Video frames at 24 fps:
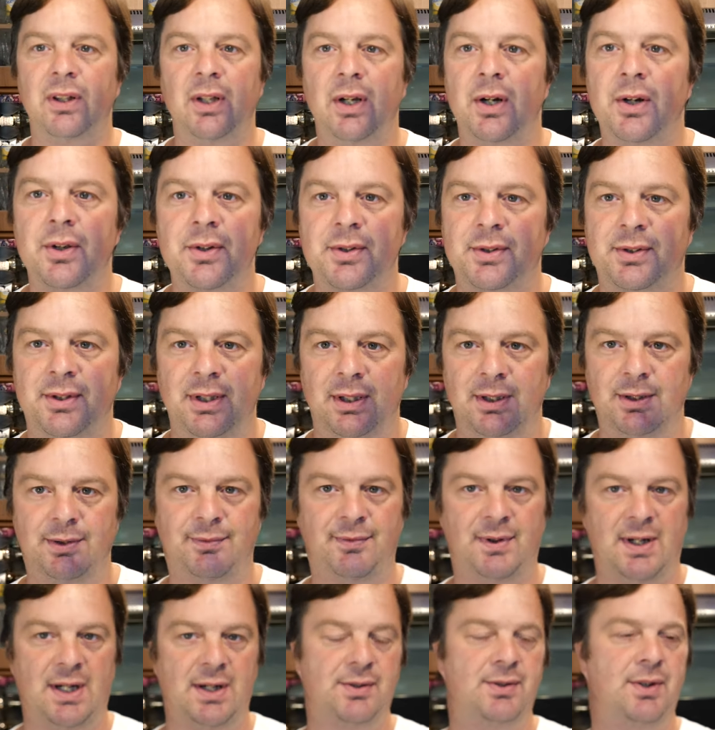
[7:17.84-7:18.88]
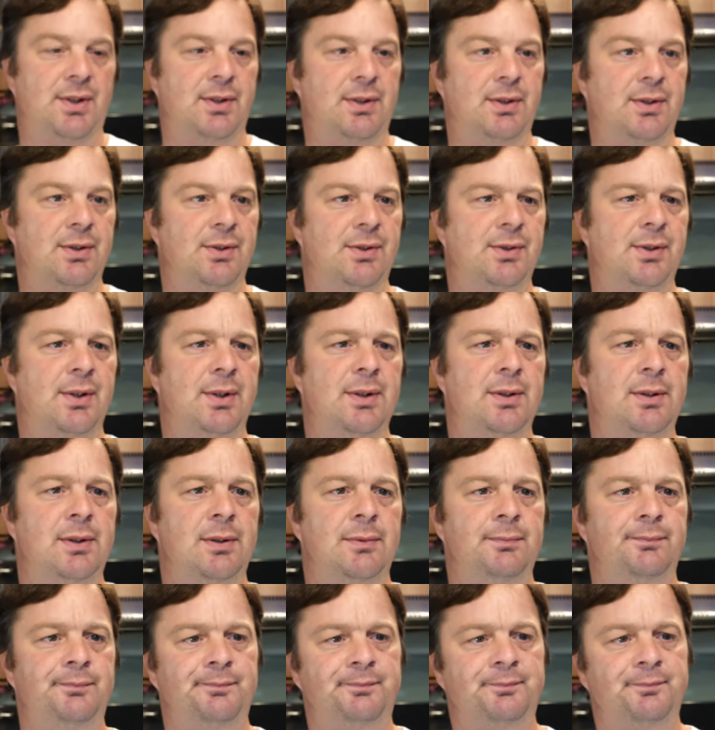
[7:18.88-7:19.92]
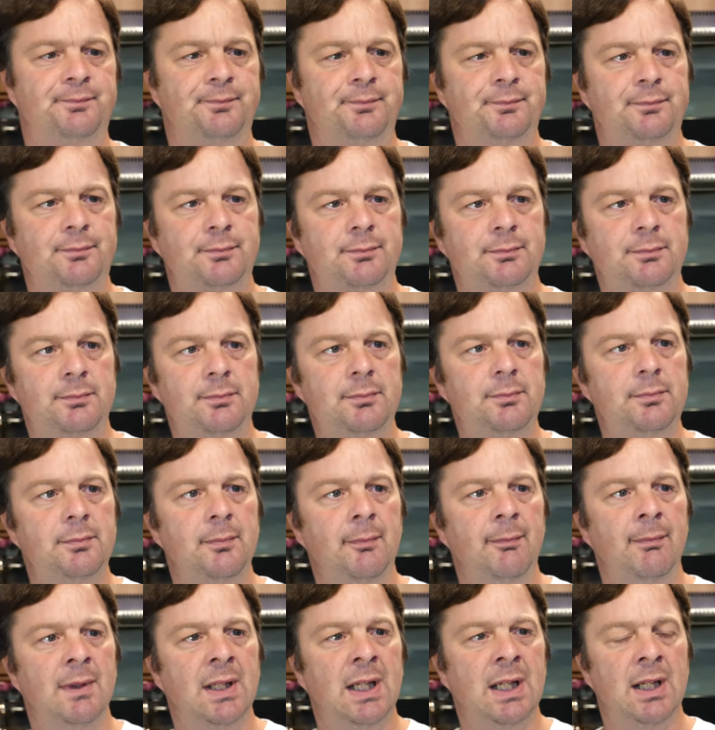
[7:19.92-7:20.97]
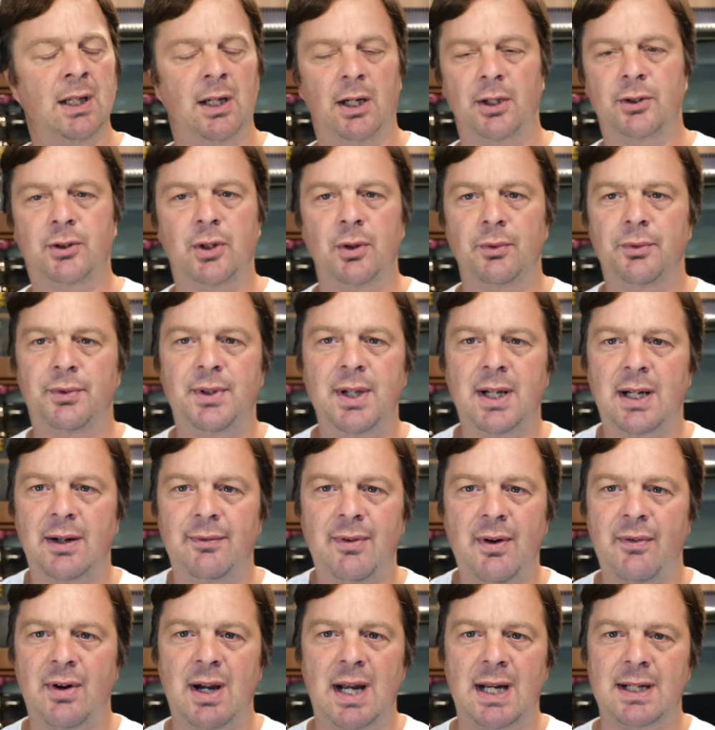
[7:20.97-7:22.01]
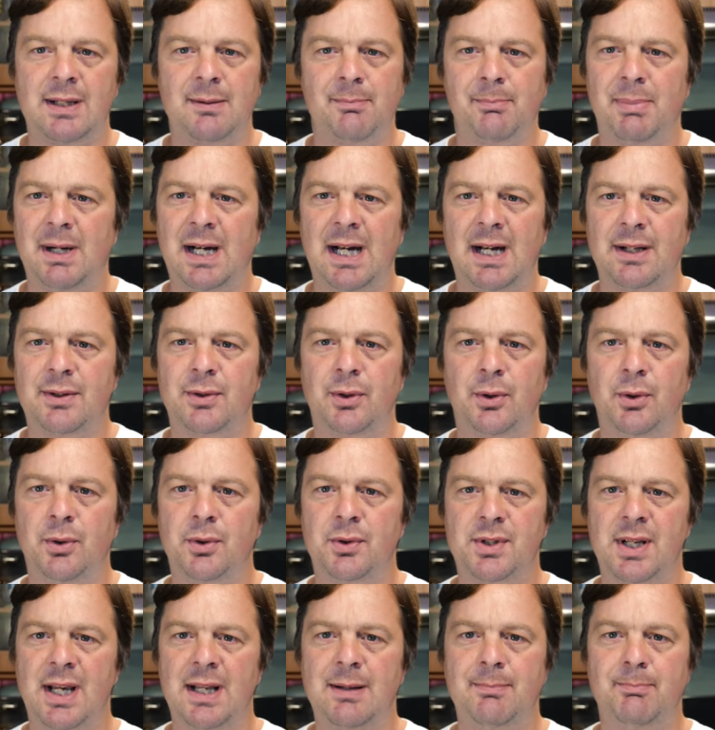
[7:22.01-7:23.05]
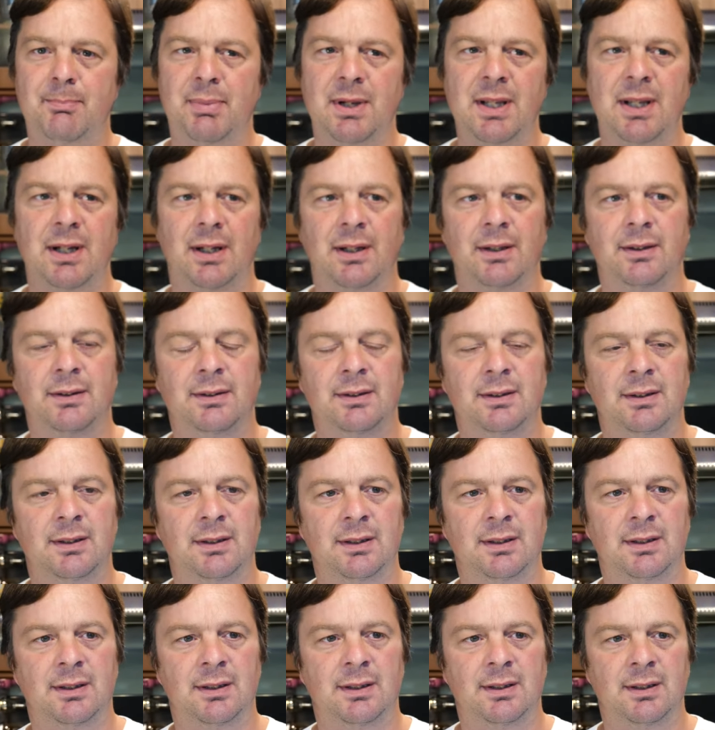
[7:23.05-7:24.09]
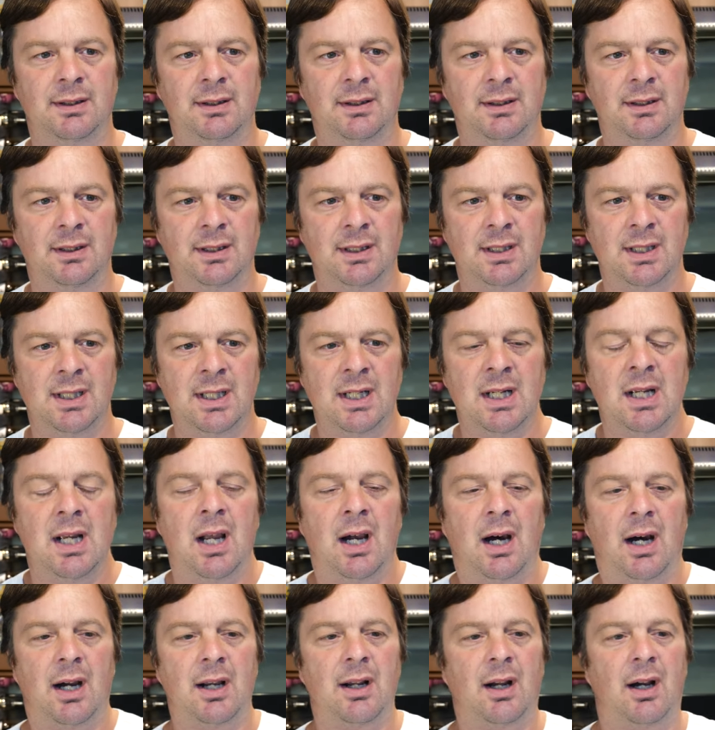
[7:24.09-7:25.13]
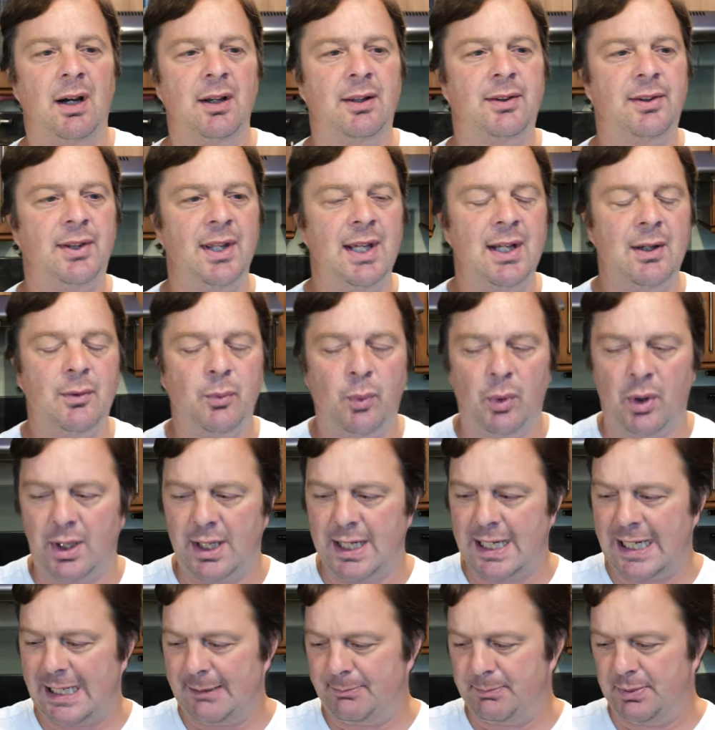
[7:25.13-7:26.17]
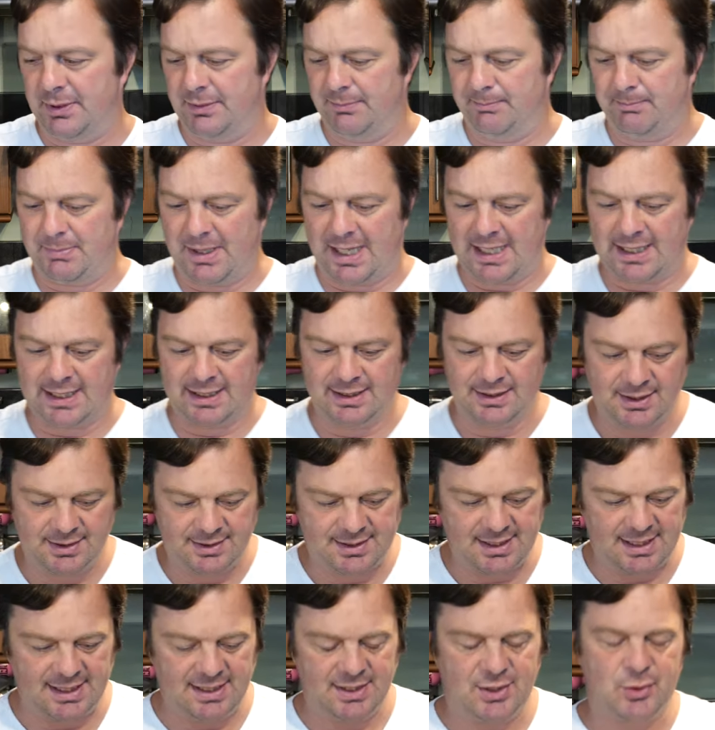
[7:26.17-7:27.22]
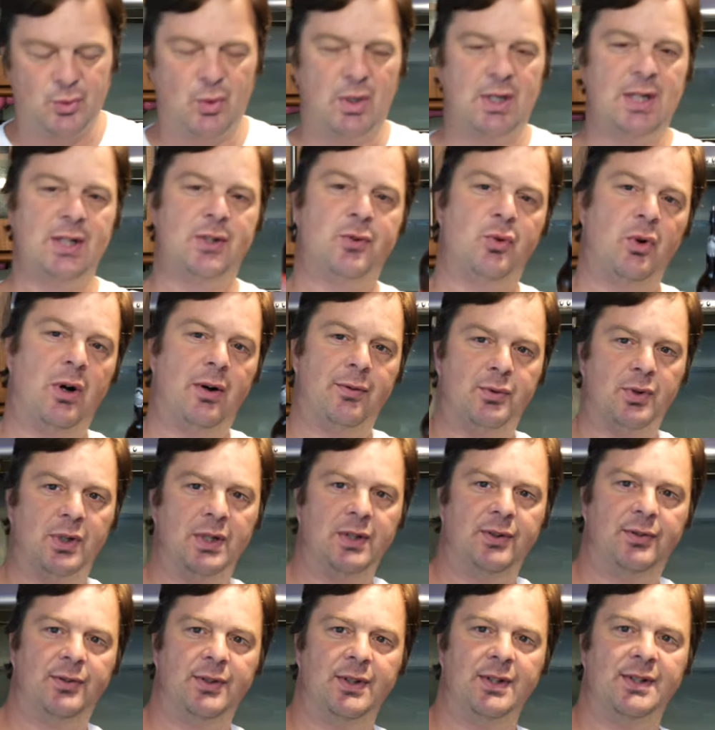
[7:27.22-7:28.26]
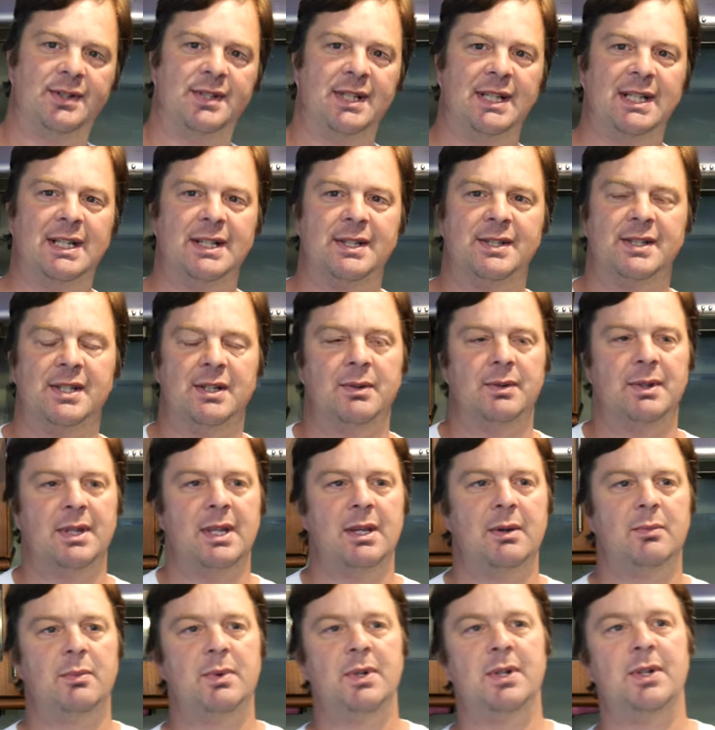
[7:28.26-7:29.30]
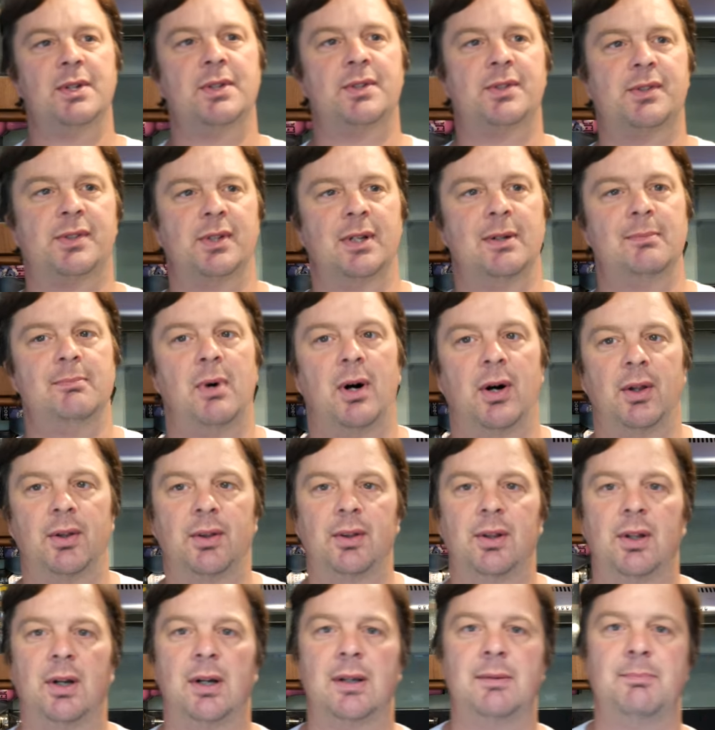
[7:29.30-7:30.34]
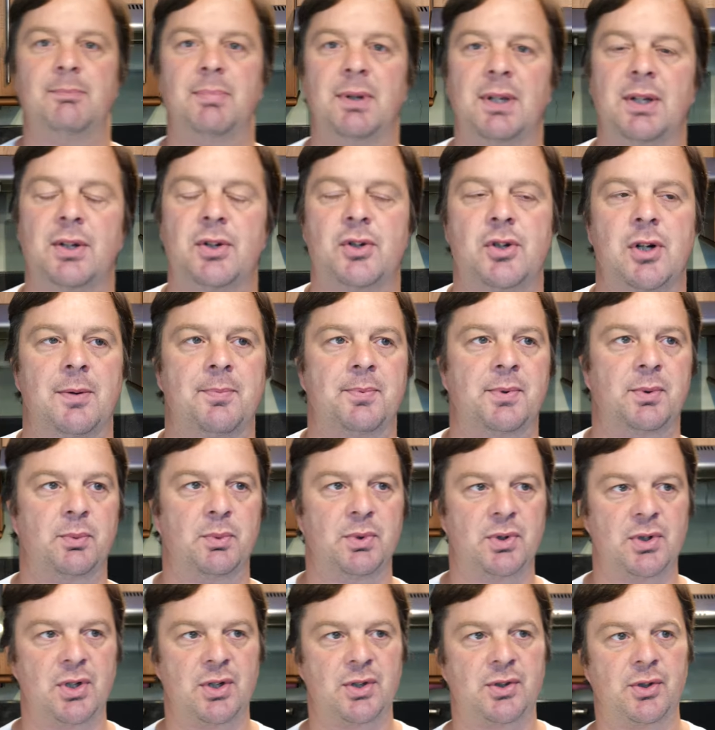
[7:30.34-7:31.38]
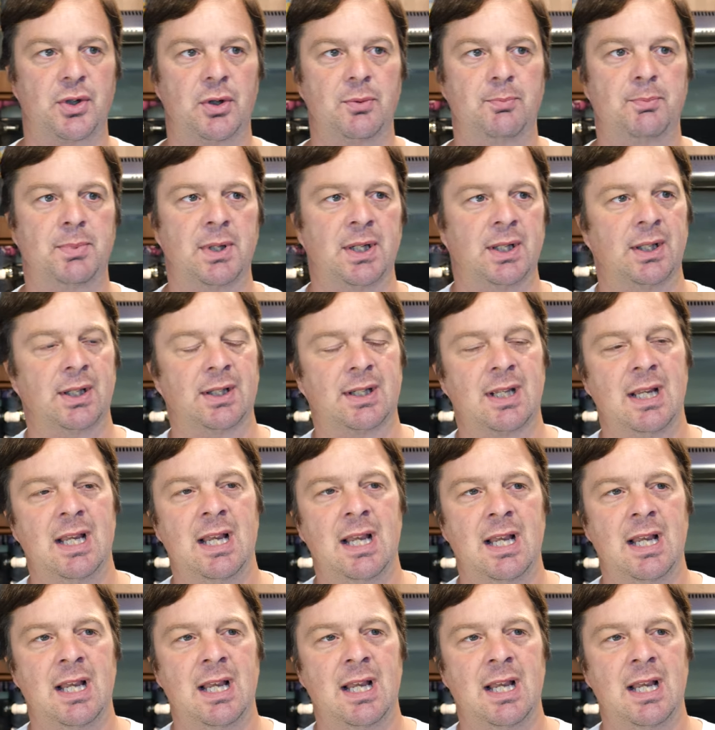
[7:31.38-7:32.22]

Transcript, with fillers: lost it as far as I'm concerned. I don't think I've ever had a bad Hawkshead beer. I, I think what happened back in the day, 2012, 2013, is there there were some online beer shops that were just opening, like